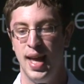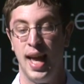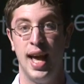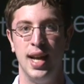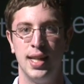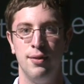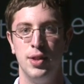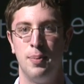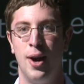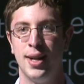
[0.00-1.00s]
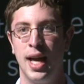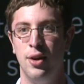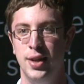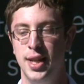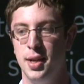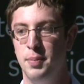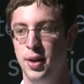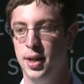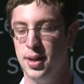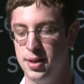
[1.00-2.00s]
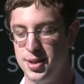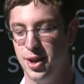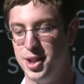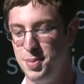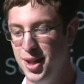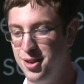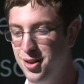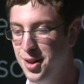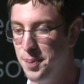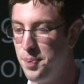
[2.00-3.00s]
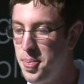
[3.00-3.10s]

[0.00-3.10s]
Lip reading: and give you the part count you need to build it. So it's pretty cool.